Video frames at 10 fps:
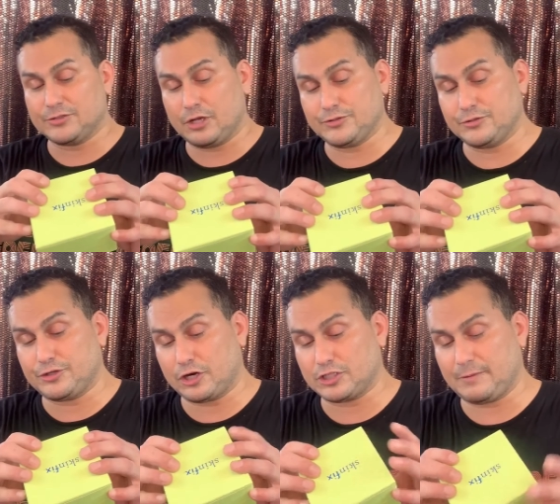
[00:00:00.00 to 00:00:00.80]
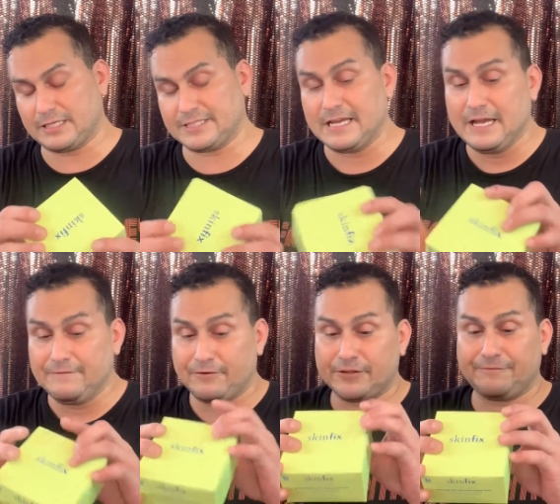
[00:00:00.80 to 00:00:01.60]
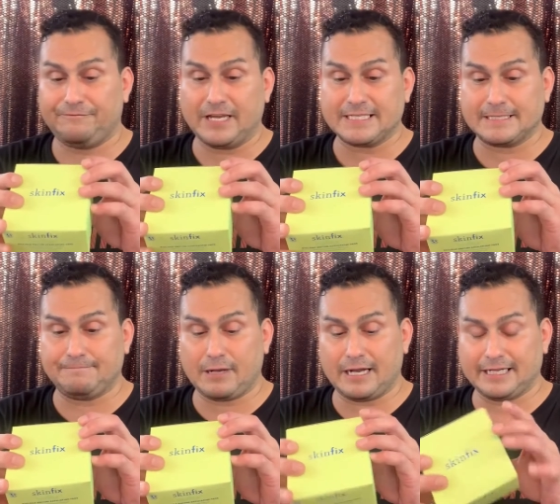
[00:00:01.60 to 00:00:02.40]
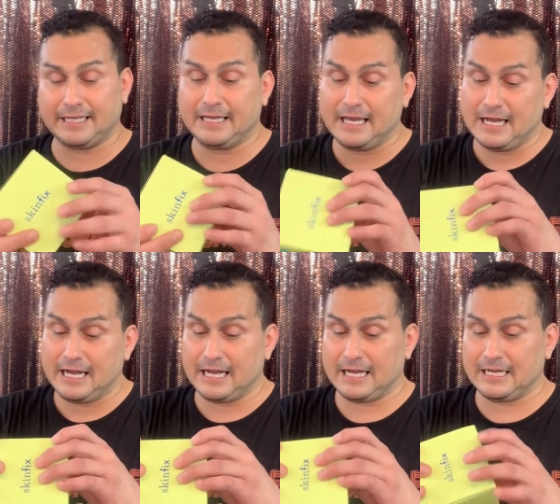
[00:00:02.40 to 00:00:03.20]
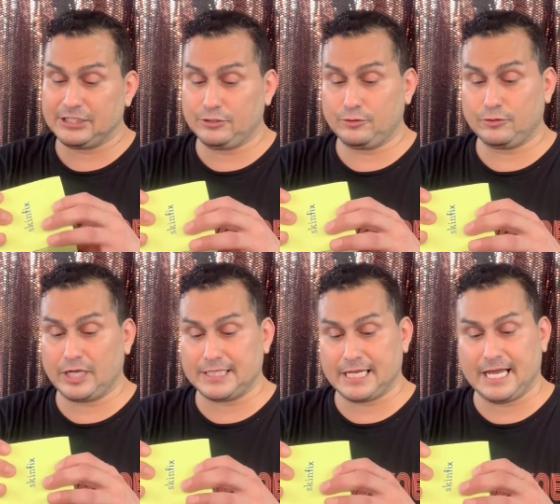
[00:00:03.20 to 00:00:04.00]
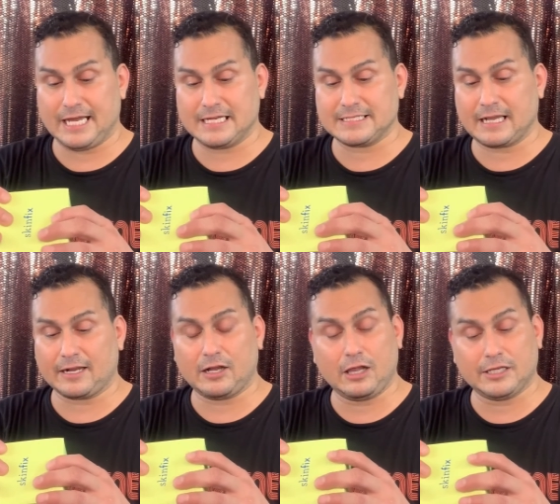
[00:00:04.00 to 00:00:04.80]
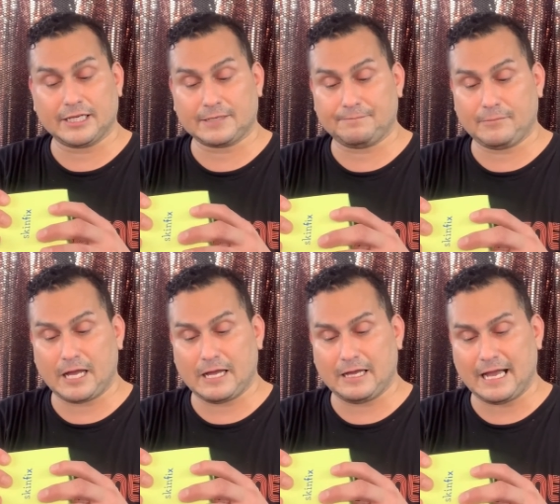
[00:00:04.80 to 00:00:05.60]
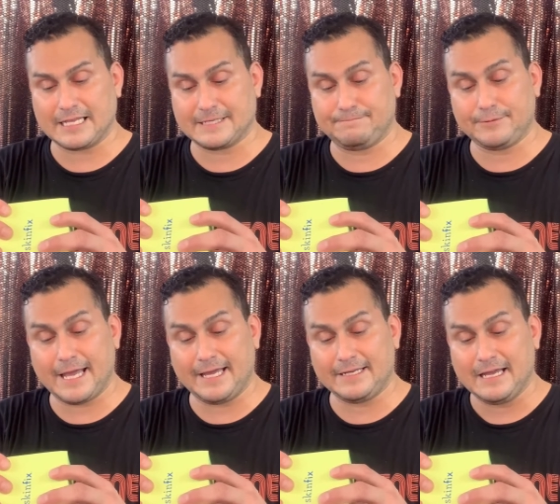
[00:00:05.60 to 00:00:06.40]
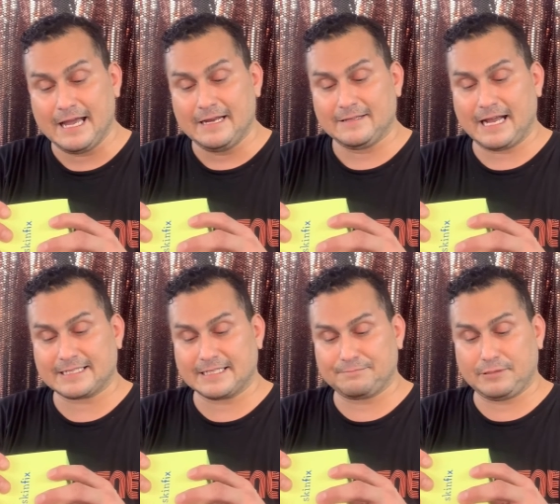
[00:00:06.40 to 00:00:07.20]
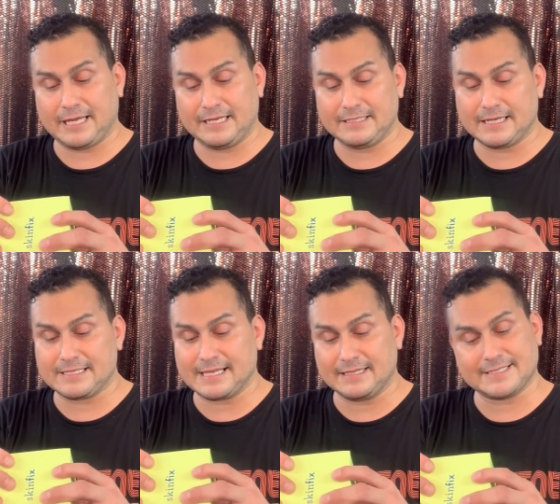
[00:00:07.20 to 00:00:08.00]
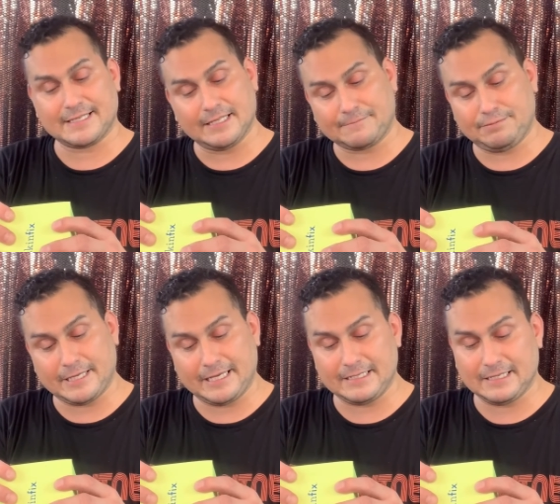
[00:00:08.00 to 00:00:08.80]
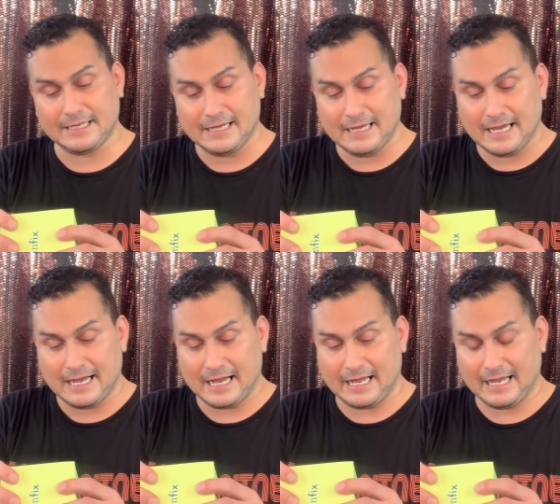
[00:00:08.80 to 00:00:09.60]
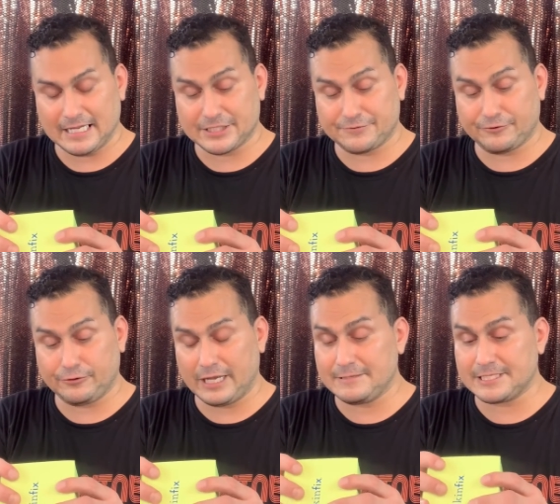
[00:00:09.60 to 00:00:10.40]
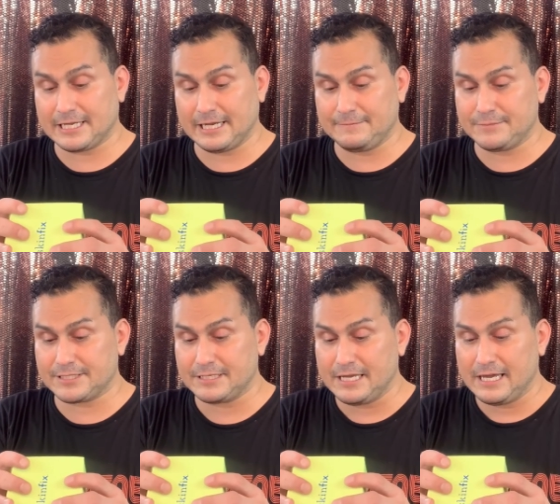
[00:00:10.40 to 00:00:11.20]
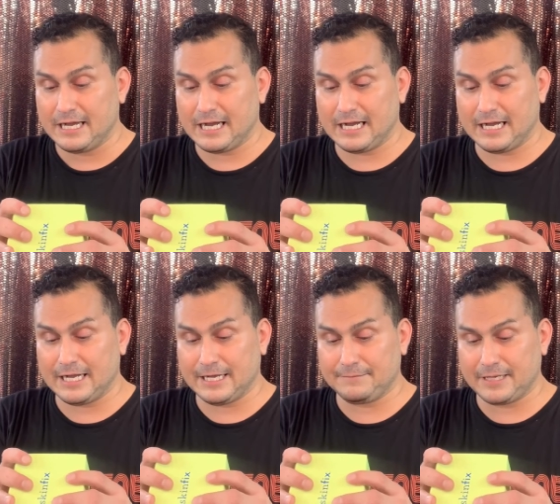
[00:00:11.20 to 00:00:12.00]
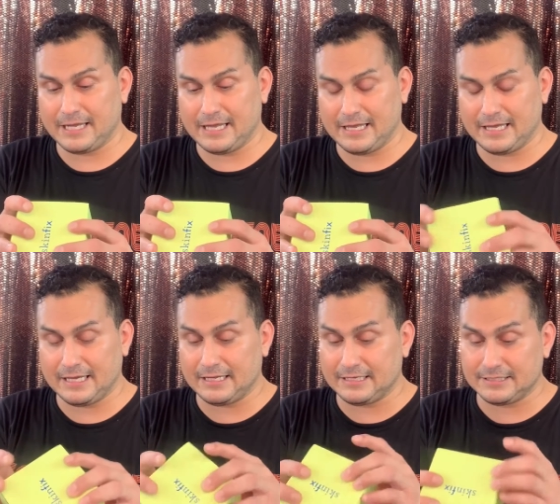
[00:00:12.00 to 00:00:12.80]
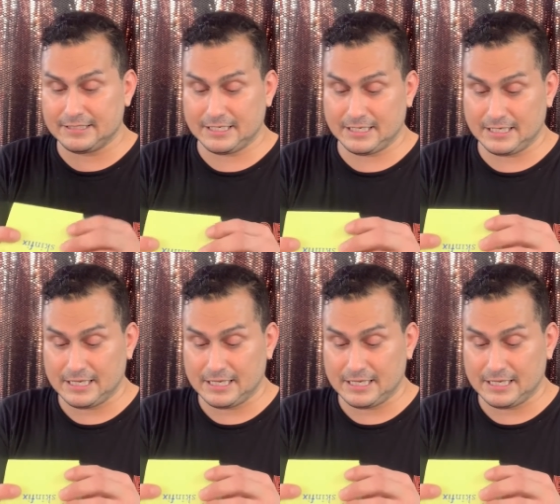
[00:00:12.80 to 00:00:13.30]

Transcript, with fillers: also dark spots for the face and body. It has glycolic acid blend, lactic blend, salicylic blend. It has fruit enzymes, and